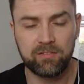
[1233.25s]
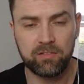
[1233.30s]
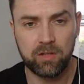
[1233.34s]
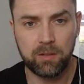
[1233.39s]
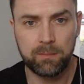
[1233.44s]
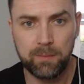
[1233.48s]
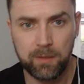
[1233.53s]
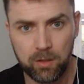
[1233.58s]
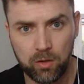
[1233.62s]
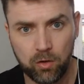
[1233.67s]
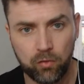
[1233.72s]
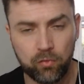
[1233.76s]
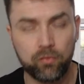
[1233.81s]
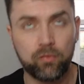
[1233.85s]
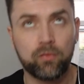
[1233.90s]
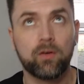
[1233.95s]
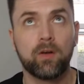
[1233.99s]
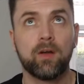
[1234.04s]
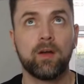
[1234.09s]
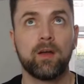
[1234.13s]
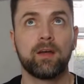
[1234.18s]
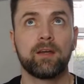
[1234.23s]
giving them
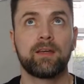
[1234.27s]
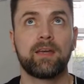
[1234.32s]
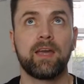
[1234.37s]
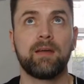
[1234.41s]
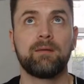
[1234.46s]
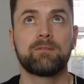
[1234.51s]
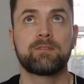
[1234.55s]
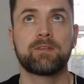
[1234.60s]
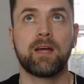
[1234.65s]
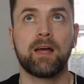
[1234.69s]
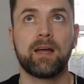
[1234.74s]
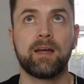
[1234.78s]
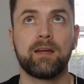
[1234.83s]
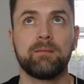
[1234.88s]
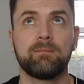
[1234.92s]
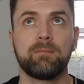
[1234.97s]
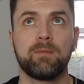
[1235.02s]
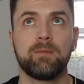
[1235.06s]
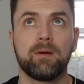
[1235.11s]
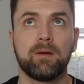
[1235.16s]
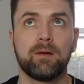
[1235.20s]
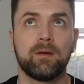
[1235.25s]
enough game
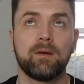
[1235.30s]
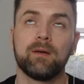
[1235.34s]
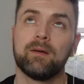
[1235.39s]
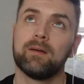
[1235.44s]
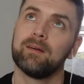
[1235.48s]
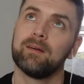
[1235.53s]
time.